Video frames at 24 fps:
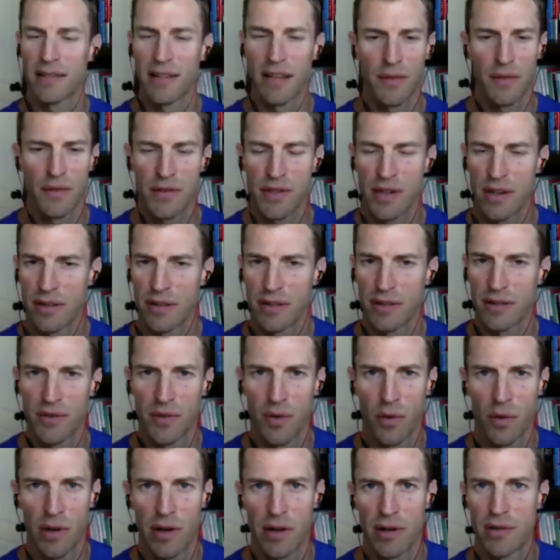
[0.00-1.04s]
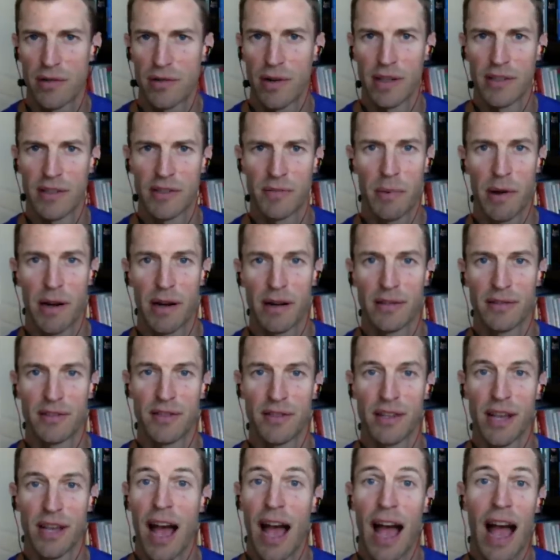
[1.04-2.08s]
thanks for sharing the story your
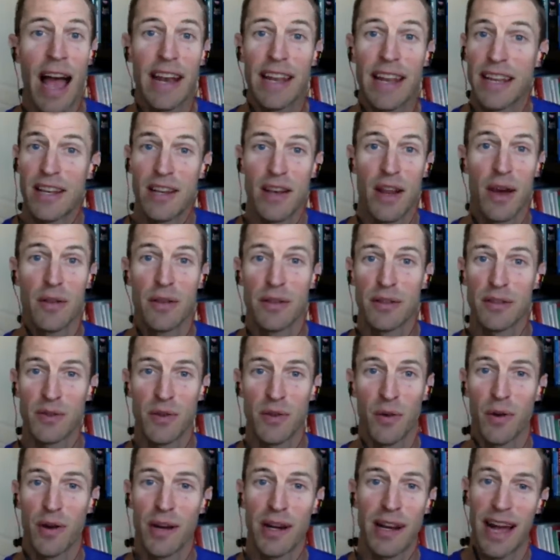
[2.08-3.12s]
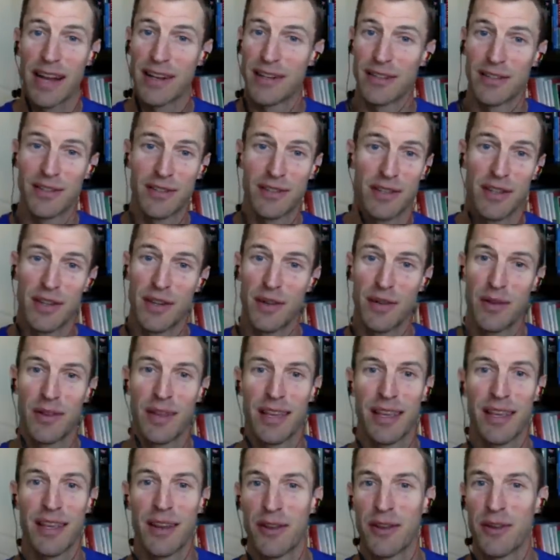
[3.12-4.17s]
transparency. I, I, didn't know the story. I just knew
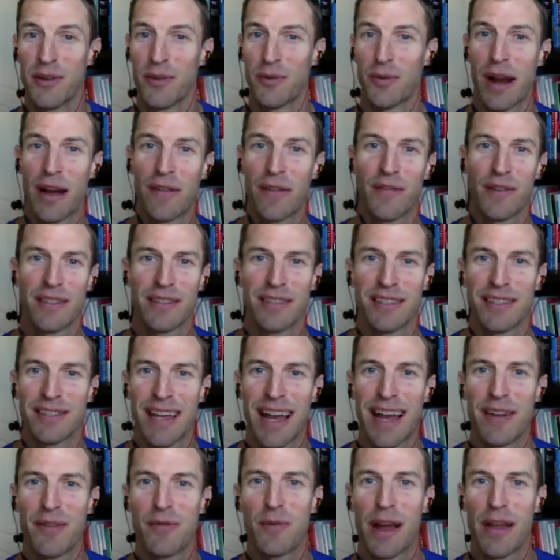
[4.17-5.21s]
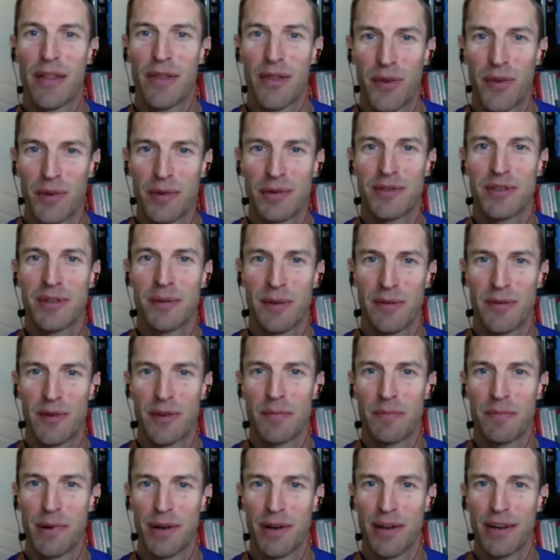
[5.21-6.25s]
that you know you referenced because I had read through some of
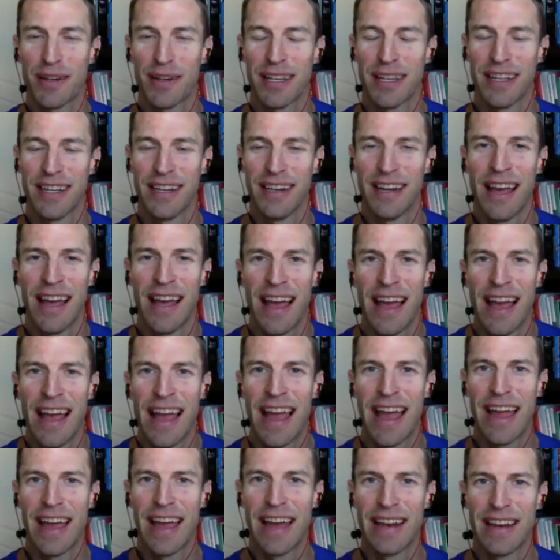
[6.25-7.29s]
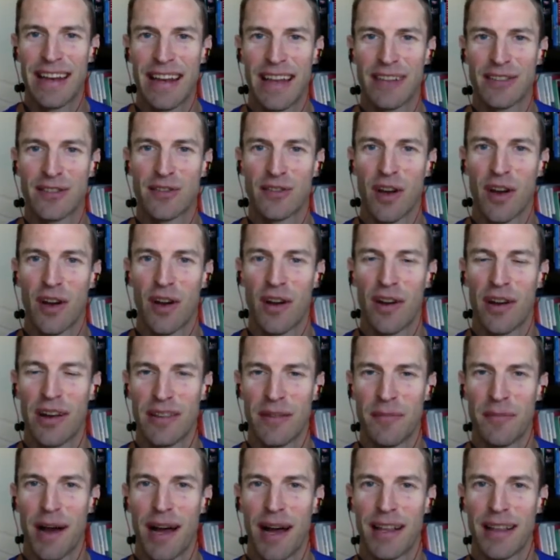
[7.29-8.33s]
your book and and uh, saw in
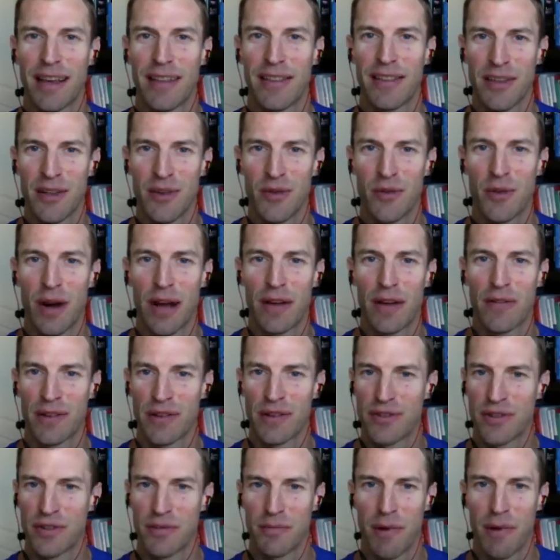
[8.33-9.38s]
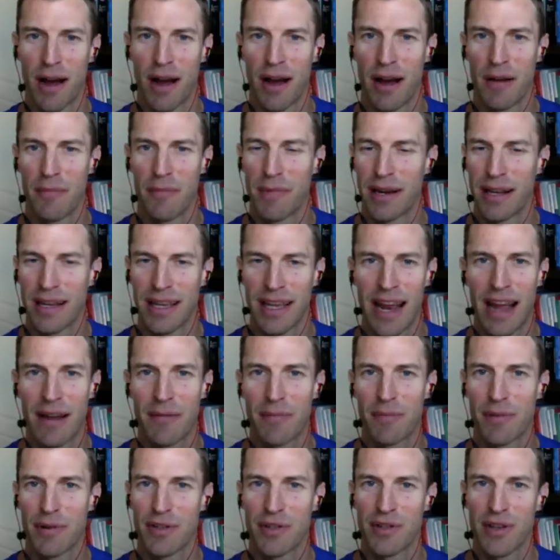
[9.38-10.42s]
the byline that you reference your mom. But again, I
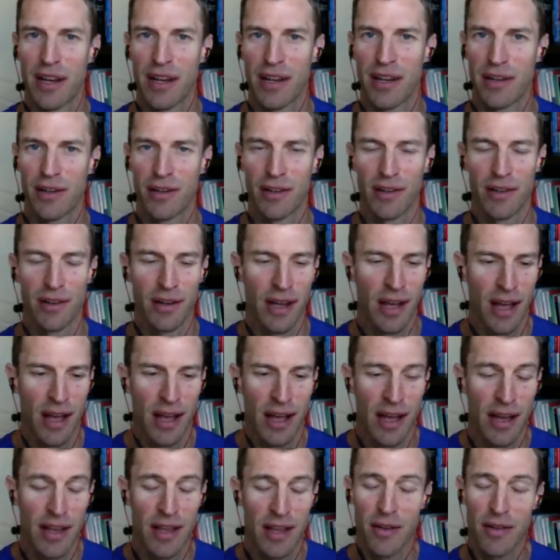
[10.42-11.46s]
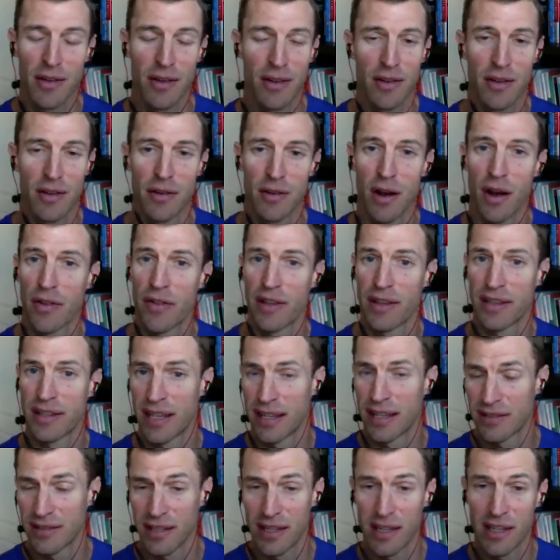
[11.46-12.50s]
appreciate your you know your, your
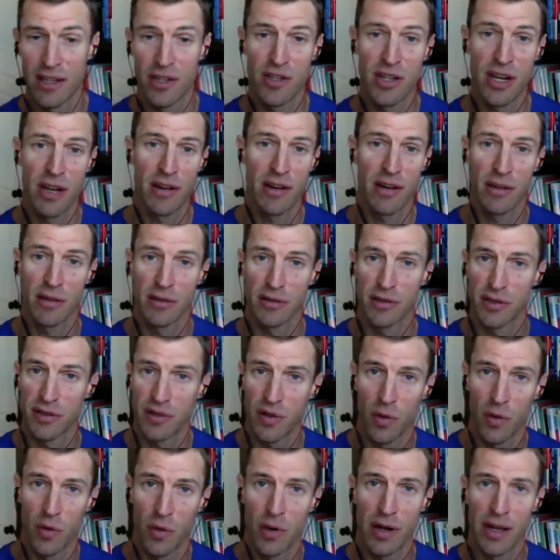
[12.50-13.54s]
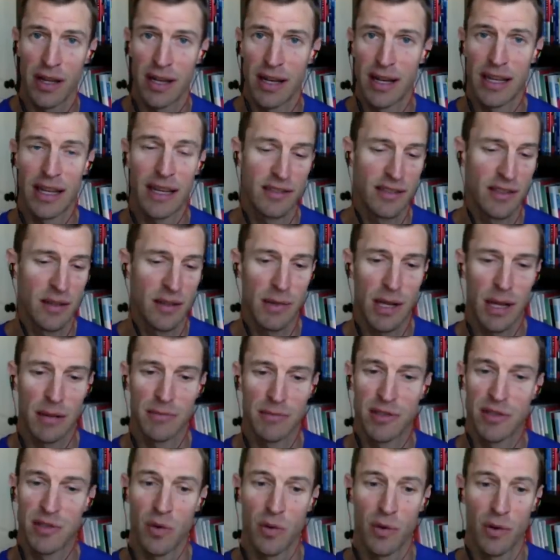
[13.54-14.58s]
authenticity, sharing her story. And again,
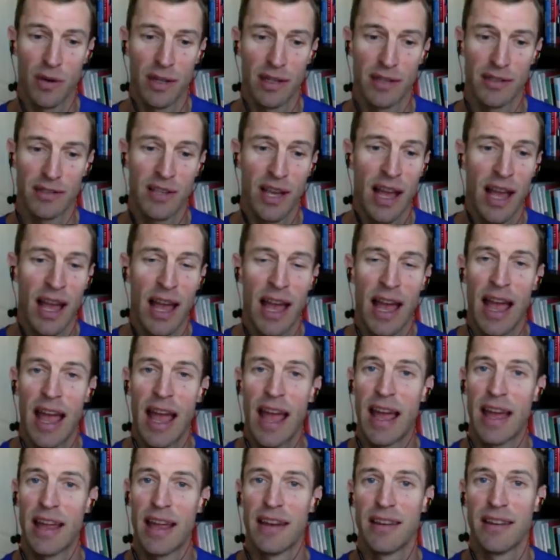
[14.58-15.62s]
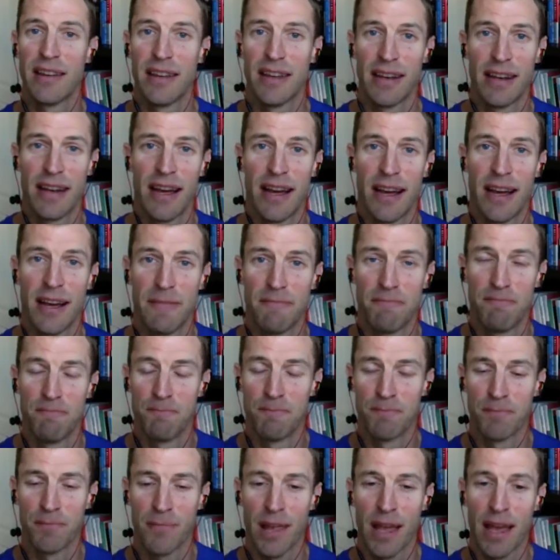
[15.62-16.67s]
sometimes stories end in
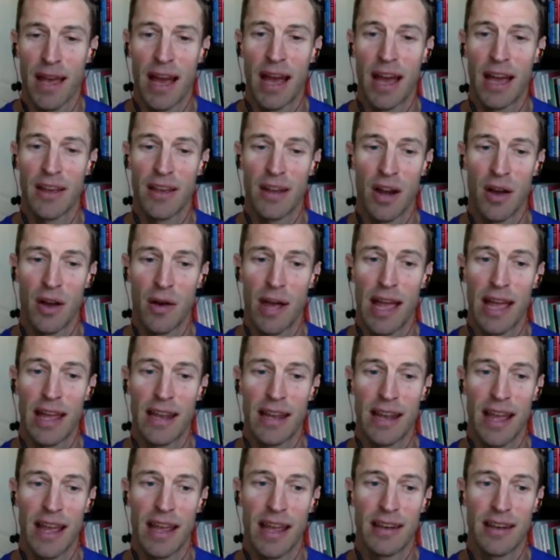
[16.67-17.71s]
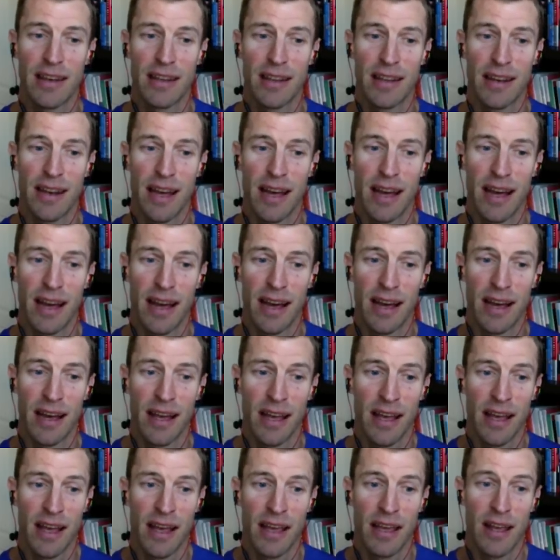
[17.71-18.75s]
um, uh, you know and end in uh,
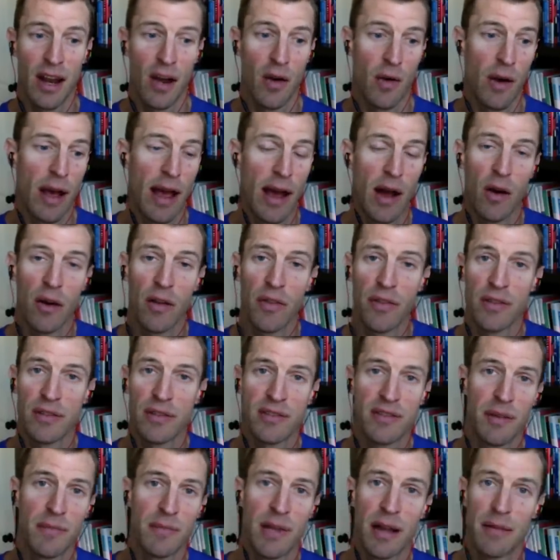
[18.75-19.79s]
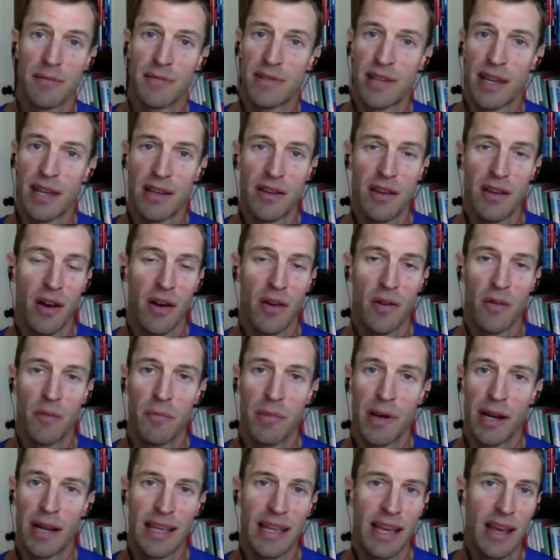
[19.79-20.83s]
you know health, and sometimes they don't.
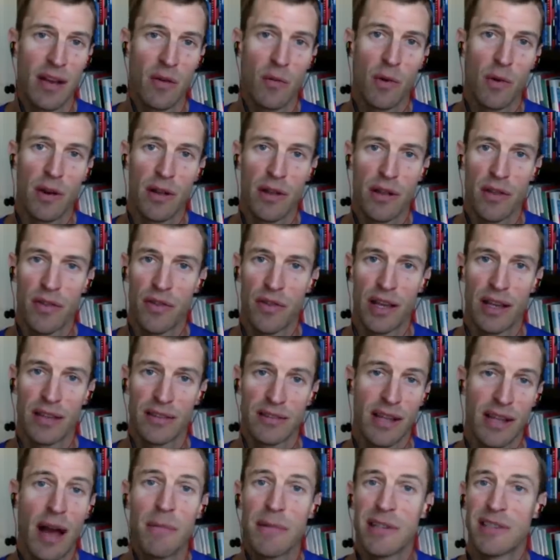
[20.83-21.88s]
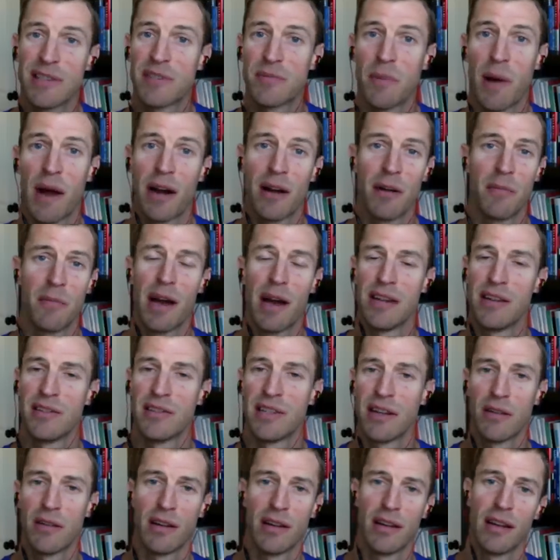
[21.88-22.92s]
But again, one of the things that I'm inspired by just
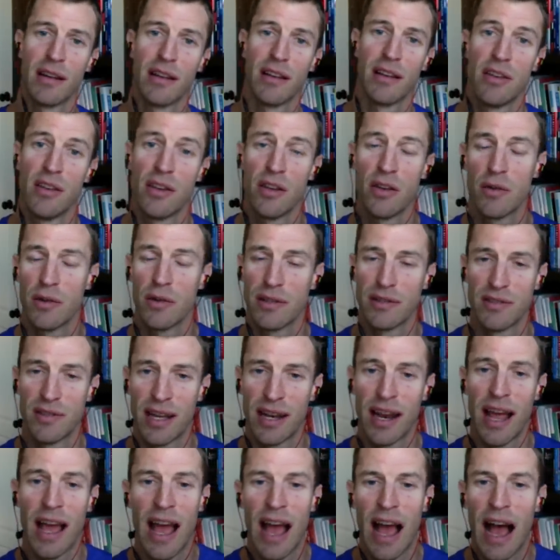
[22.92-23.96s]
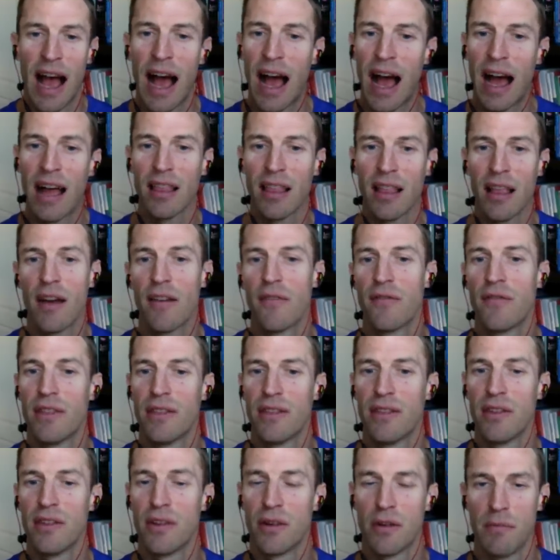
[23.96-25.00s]
hearing you is that I, I love
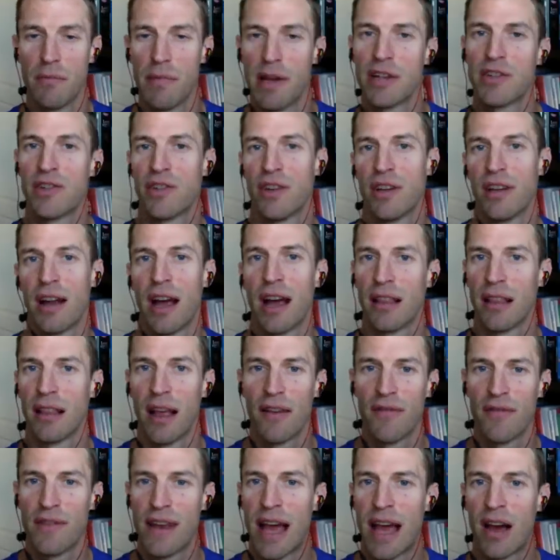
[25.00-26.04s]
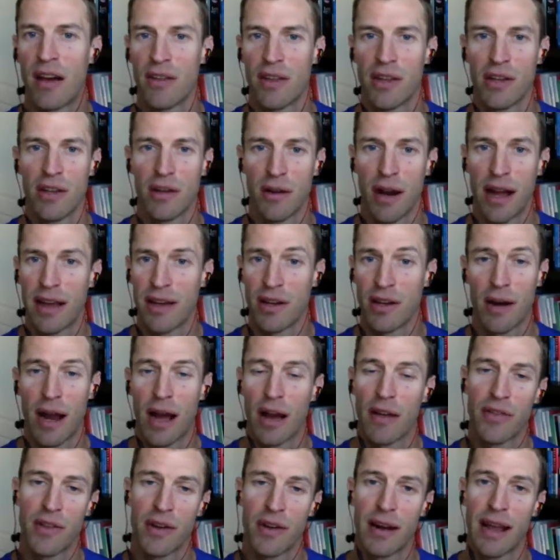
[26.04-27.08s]
your mission. I love now that you're you're
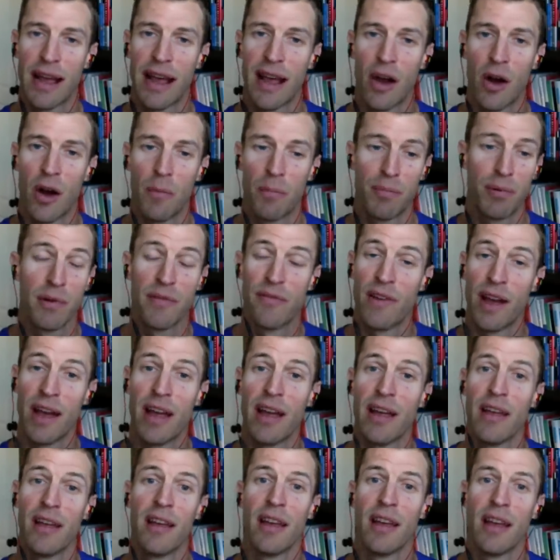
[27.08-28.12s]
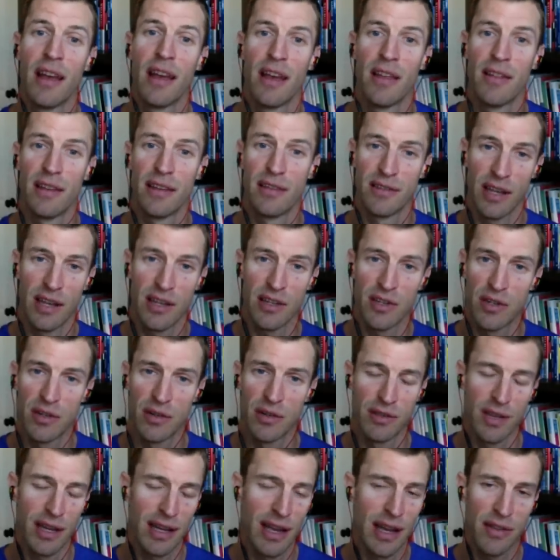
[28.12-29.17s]
out there to help prevent these
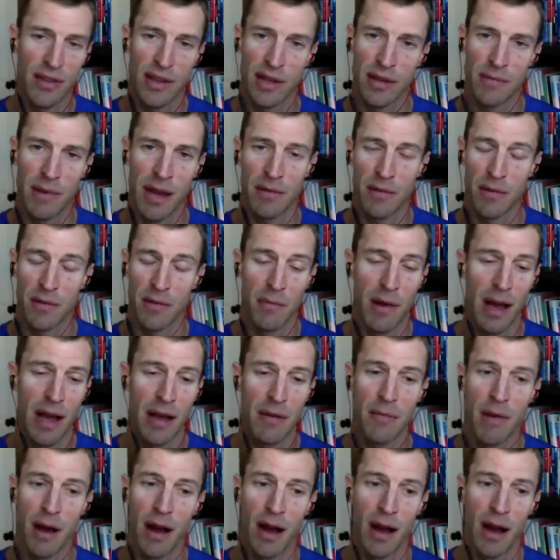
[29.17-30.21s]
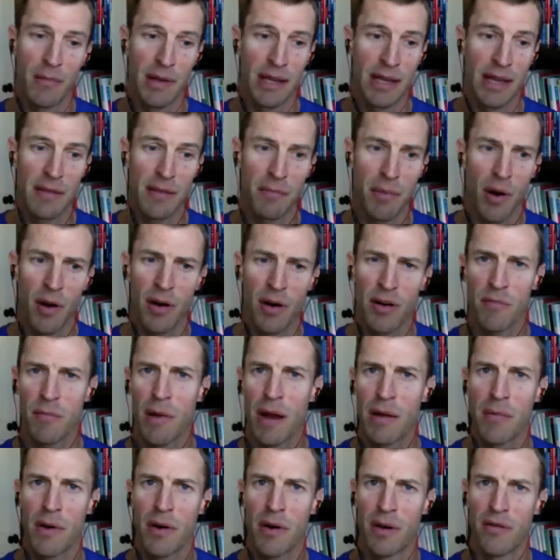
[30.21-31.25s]
issues. Like I think back with my mom, again, part of
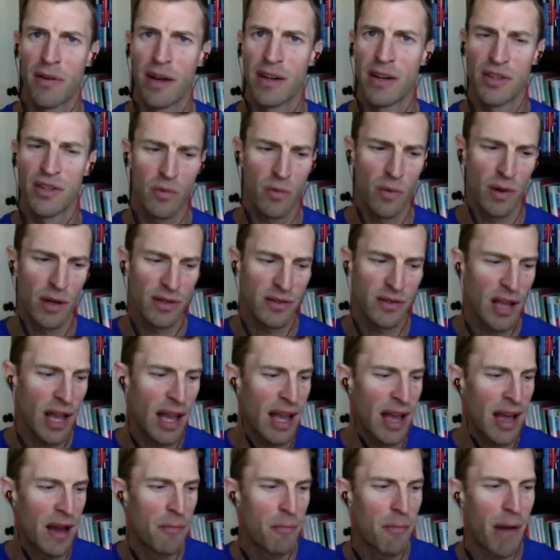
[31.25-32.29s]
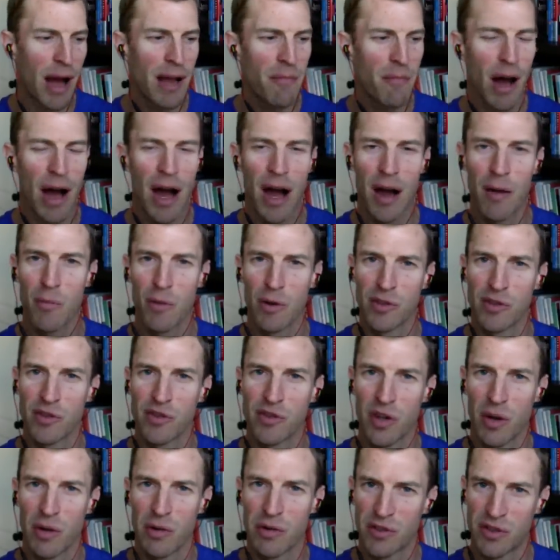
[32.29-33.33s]
my motivation was my mom was
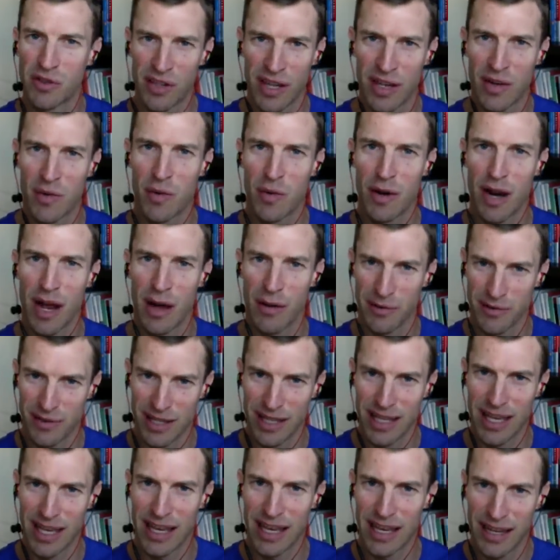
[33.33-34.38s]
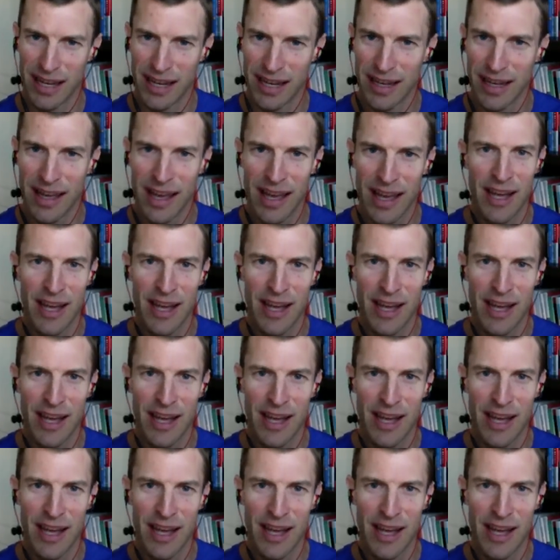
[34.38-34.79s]
so sick when I was a kid.